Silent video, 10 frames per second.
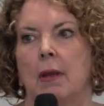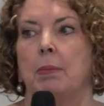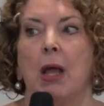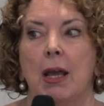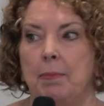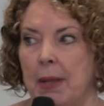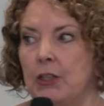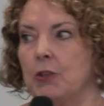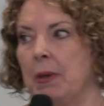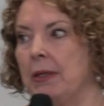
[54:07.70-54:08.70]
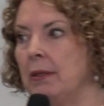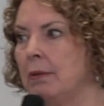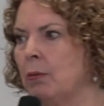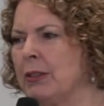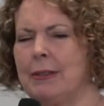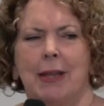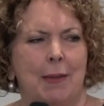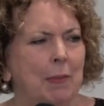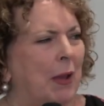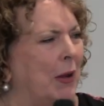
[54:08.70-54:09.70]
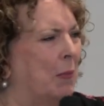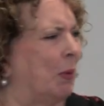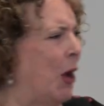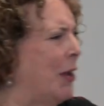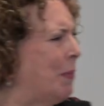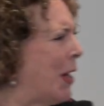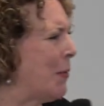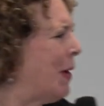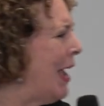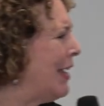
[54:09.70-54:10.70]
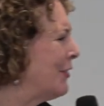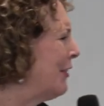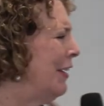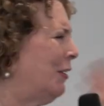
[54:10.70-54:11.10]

Blind Benjamin, what's his name? Blind Bartimaeus.